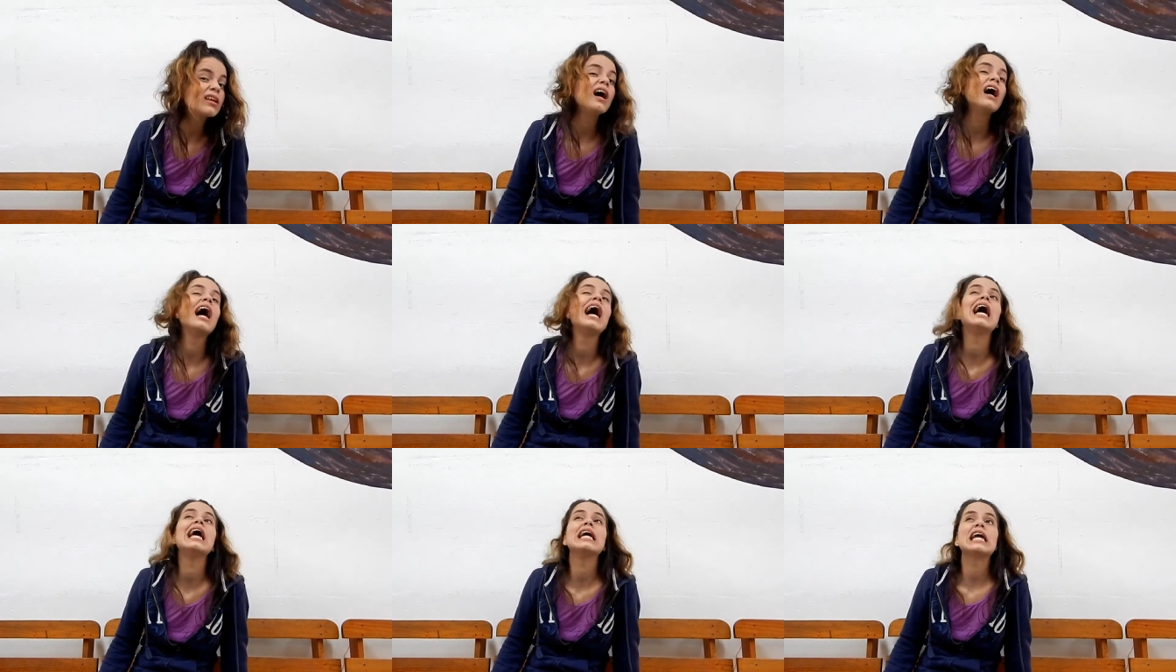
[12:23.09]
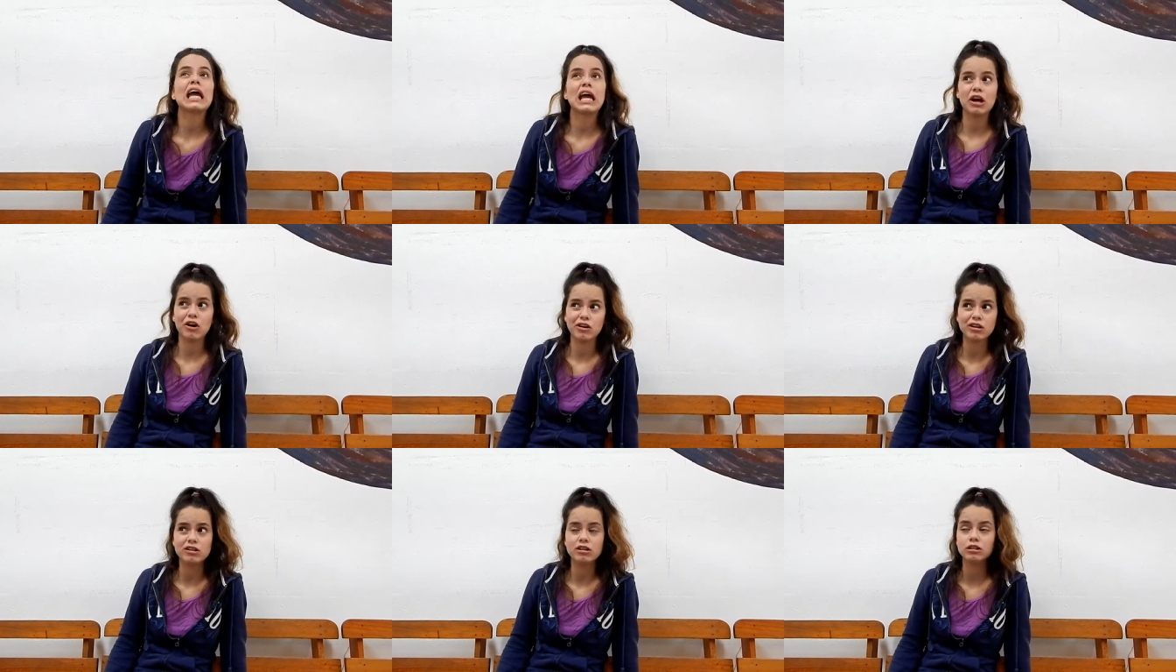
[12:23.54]
I can
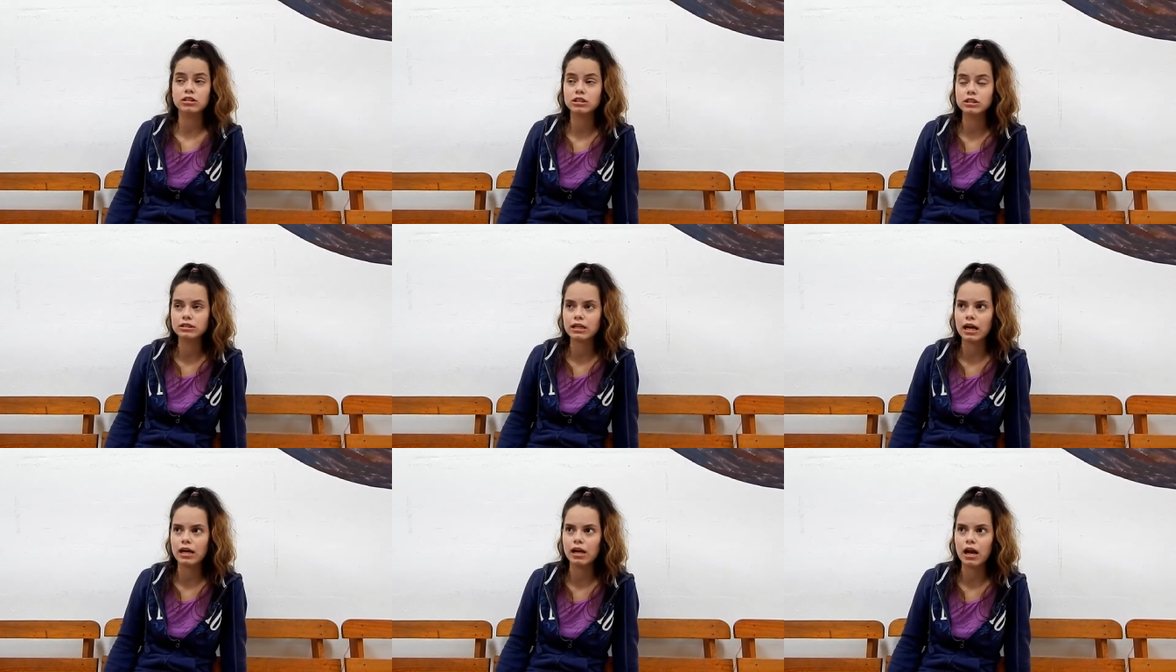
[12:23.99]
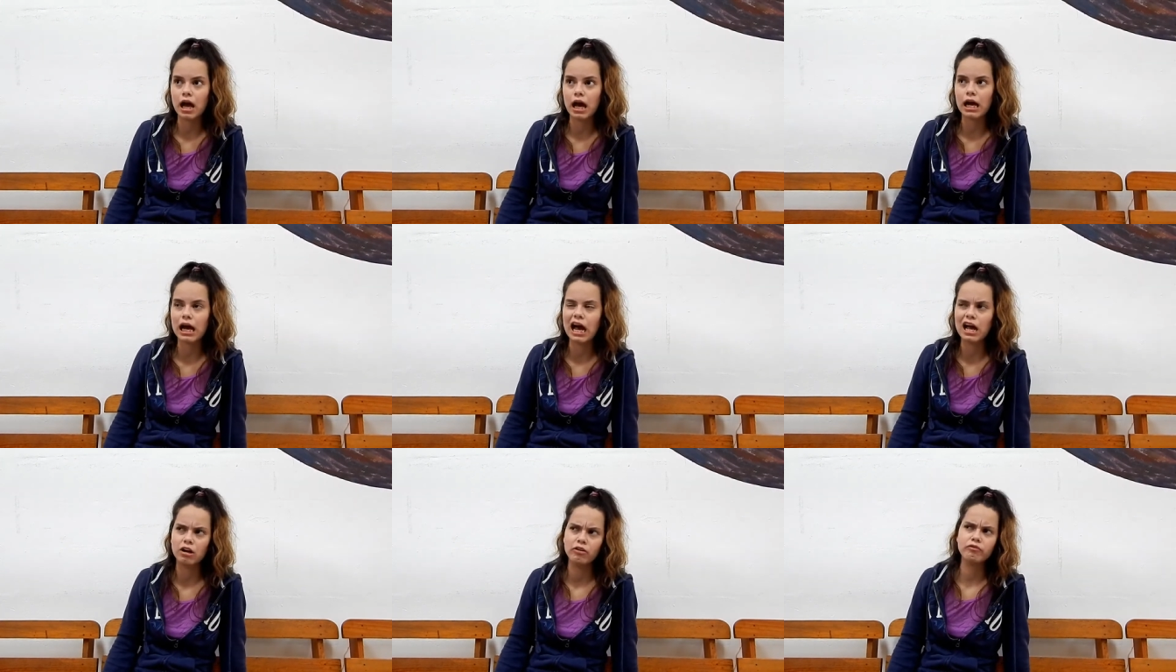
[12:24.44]
understand a
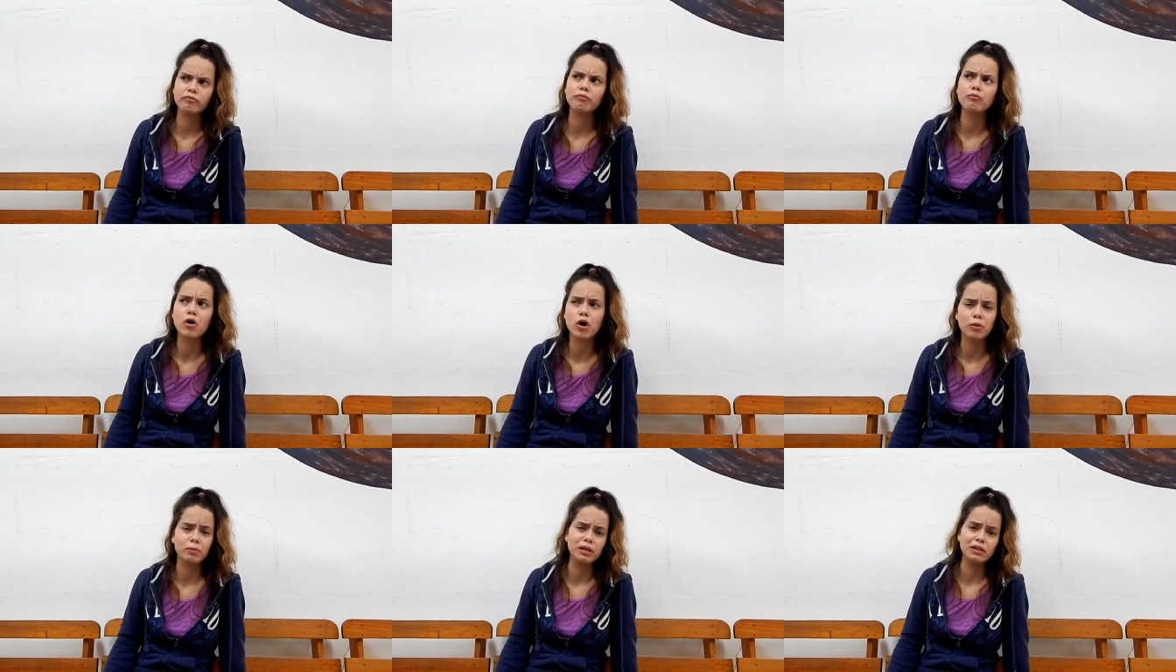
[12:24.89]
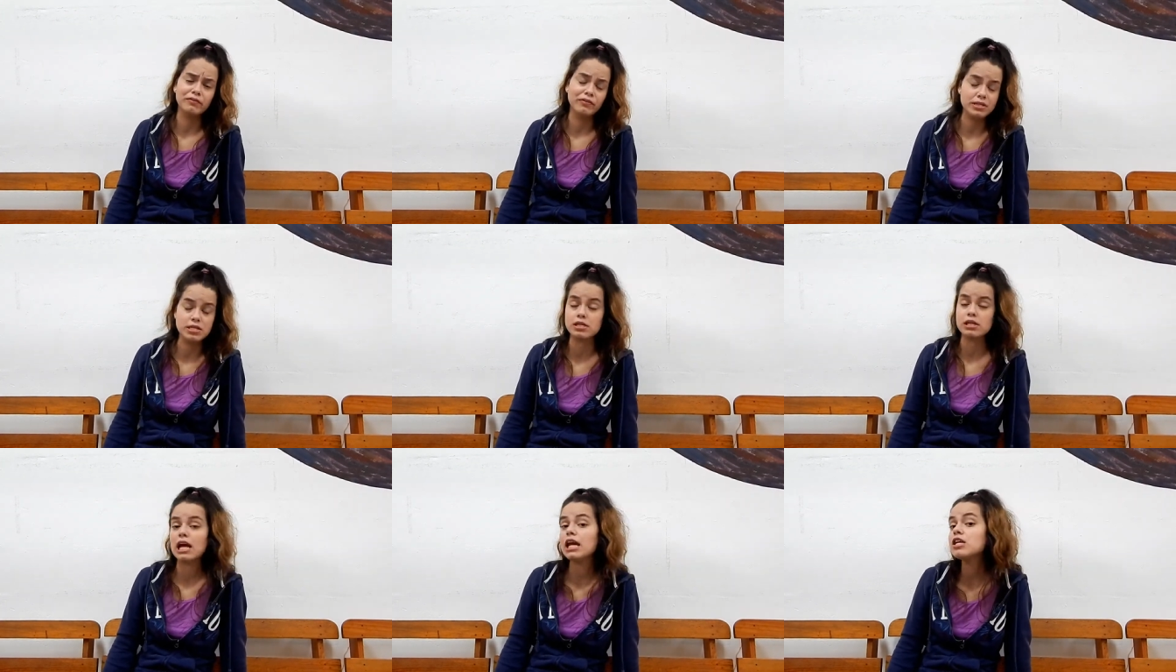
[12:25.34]
kind of morbid
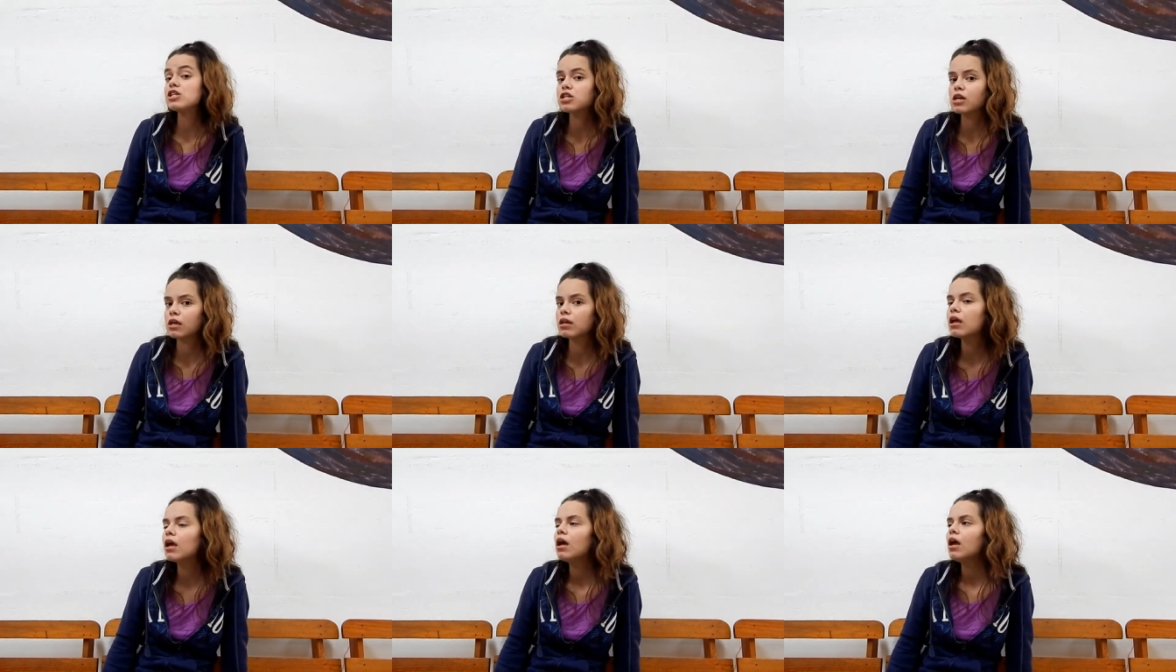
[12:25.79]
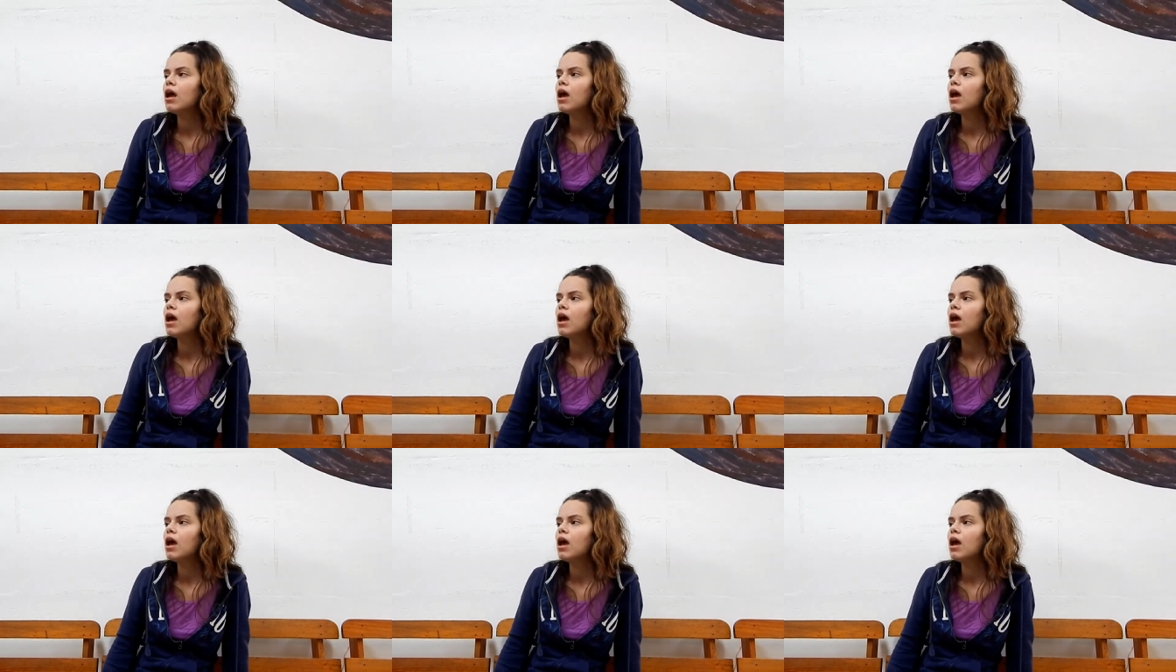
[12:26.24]
fascination,